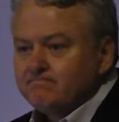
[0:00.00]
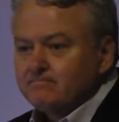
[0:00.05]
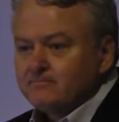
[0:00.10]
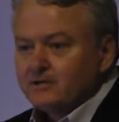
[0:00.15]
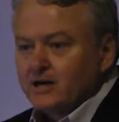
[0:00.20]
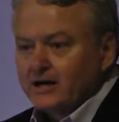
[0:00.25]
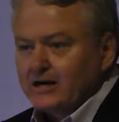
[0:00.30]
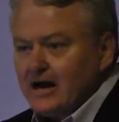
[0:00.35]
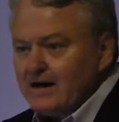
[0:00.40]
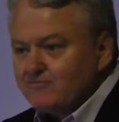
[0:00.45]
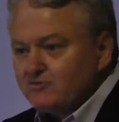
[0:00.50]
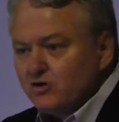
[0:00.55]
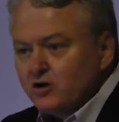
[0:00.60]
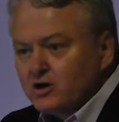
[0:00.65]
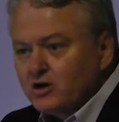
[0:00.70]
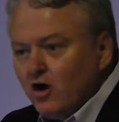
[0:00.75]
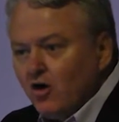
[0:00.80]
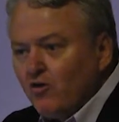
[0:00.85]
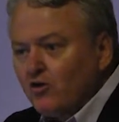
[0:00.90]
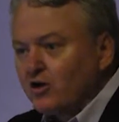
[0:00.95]
Like I've started
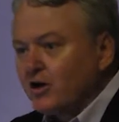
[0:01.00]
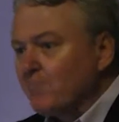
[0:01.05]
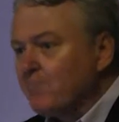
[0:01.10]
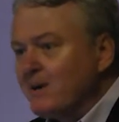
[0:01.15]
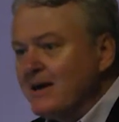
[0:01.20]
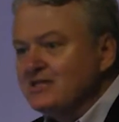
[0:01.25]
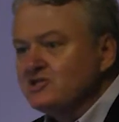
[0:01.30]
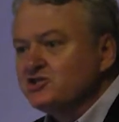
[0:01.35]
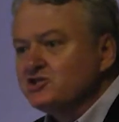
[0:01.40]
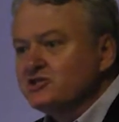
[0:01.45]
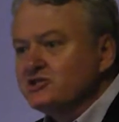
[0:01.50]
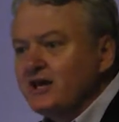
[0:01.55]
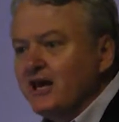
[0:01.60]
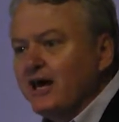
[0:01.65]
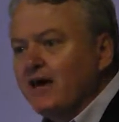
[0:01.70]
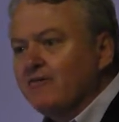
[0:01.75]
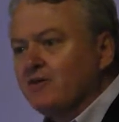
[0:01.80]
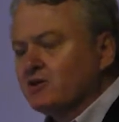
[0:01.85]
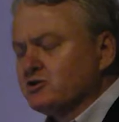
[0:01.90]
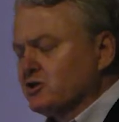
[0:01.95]
calling it a pension
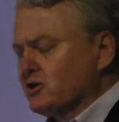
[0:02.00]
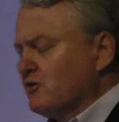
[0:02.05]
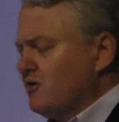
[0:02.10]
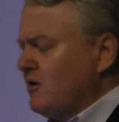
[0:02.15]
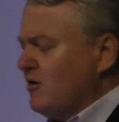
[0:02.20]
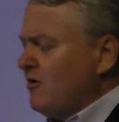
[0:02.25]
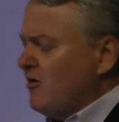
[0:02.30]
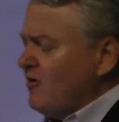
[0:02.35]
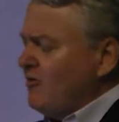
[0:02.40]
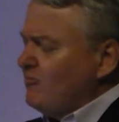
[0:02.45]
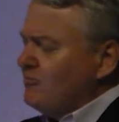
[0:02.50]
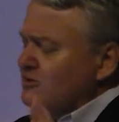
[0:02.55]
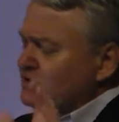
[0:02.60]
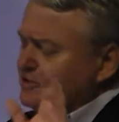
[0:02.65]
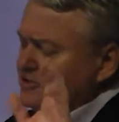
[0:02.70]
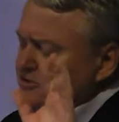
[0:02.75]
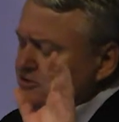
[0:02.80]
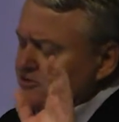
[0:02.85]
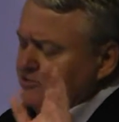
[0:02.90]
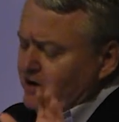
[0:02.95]
debt. They'll say, oh,
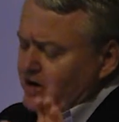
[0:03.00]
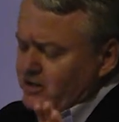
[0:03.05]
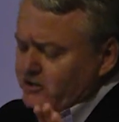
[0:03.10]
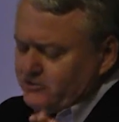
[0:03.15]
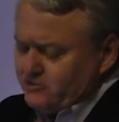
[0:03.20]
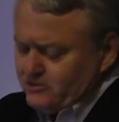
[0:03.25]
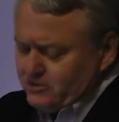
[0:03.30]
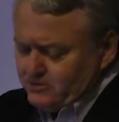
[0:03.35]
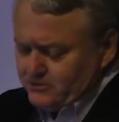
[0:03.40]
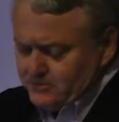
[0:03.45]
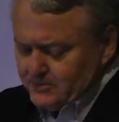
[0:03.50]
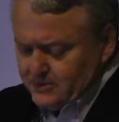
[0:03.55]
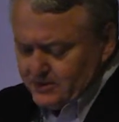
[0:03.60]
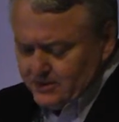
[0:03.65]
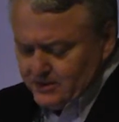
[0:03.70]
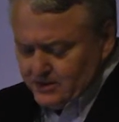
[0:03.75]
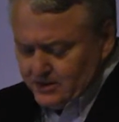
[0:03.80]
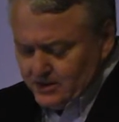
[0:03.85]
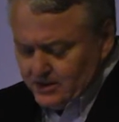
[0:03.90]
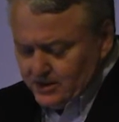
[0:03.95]
Mr. Treasurer,
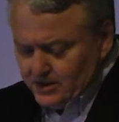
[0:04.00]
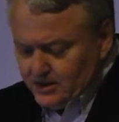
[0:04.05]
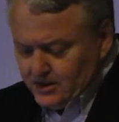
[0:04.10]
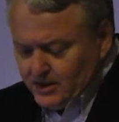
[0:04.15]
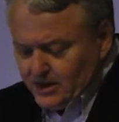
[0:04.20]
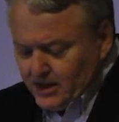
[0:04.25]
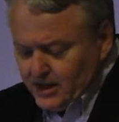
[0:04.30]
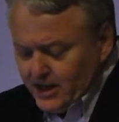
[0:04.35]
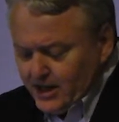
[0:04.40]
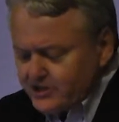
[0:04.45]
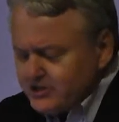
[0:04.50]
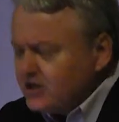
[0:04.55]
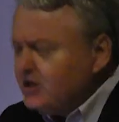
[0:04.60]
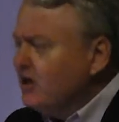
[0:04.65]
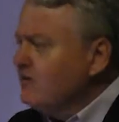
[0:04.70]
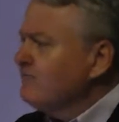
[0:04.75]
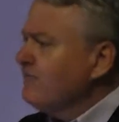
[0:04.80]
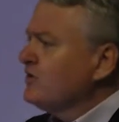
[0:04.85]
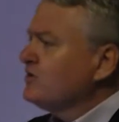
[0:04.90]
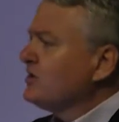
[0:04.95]
it's an
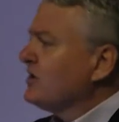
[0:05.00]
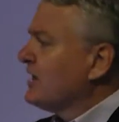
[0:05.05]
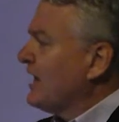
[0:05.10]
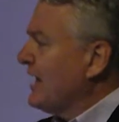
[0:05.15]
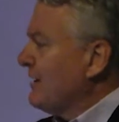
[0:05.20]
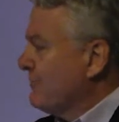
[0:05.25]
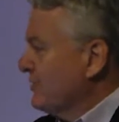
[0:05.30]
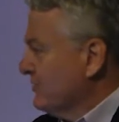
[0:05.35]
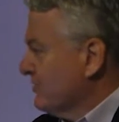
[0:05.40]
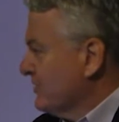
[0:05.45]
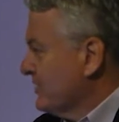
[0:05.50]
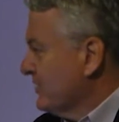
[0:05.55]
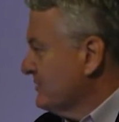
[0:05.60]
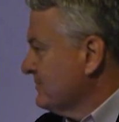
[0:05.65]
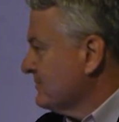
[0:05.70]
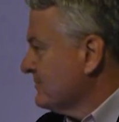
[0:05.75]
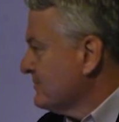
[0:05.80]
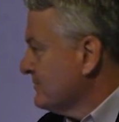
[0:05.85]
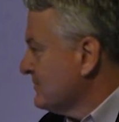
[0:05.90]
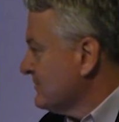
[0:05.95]
unfunded liability.
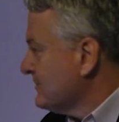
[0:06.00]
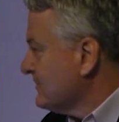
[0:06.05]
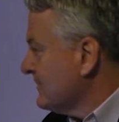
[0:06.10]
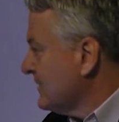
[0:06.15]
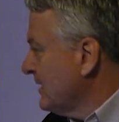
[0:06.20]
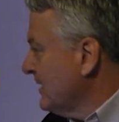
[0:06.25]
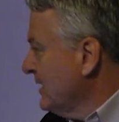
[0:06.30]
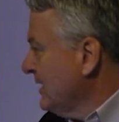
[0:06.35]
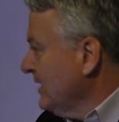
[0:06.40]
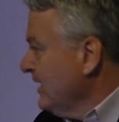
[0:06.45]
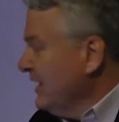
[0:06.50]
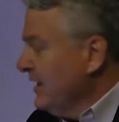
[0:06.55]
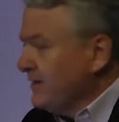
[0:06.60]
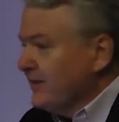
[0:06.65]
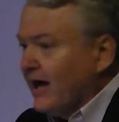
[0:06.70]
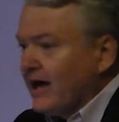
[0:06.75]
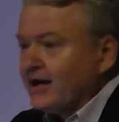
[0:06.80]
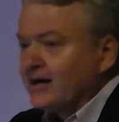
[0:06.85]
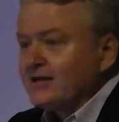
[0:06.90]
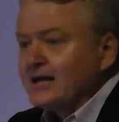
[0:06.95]

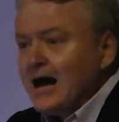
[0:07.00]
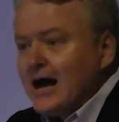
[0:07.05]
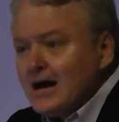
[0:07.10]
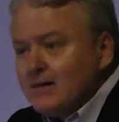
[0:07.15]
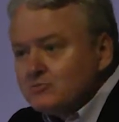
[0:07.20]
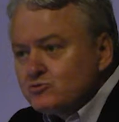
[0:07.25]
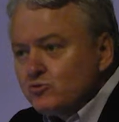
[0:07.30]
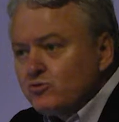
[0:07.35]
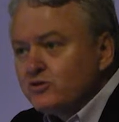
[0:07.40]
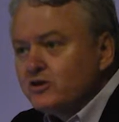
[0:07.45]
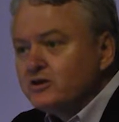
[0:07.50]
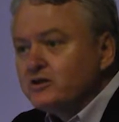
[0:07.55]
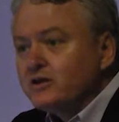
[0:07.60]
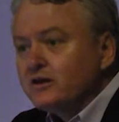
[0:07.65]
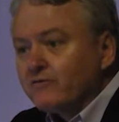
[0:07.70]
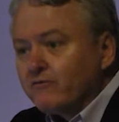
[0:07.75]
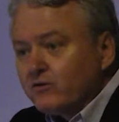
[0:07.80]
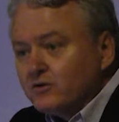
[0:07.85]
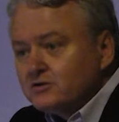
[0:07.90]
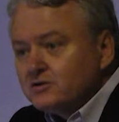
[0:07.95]
Not a dime's worth of
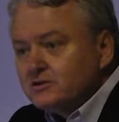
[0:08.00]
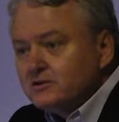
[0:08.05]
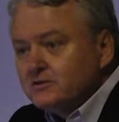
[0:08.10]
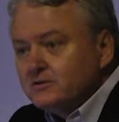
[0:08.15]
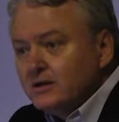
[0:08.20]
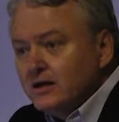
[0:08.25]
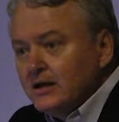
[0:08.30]
difference.